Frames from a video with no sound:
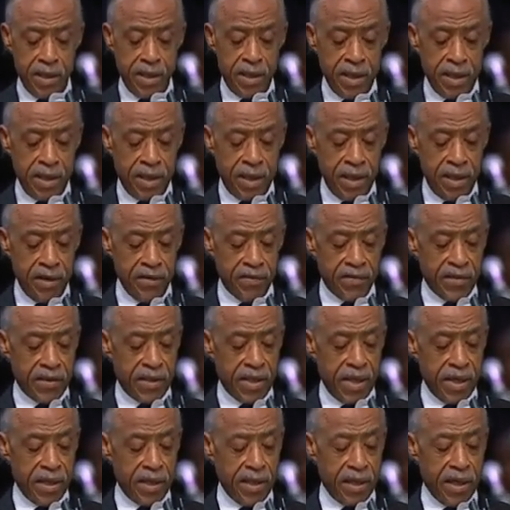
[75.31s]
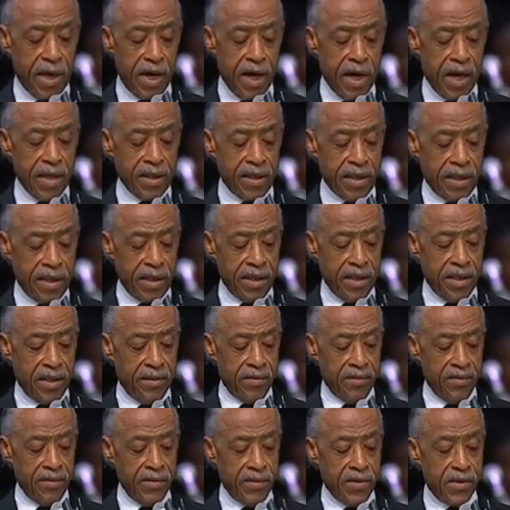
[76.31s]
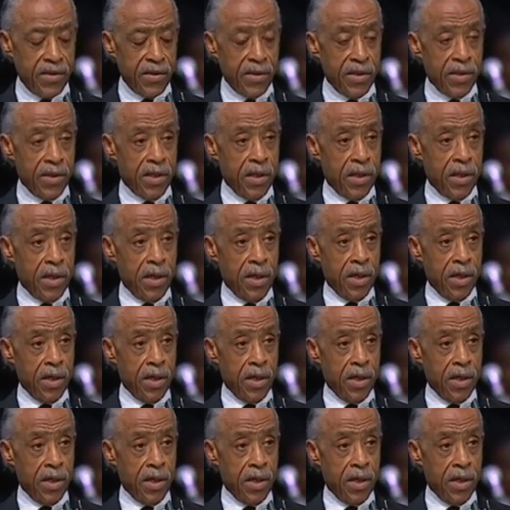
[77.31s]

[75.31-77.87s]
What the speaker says: the gifts that God gives.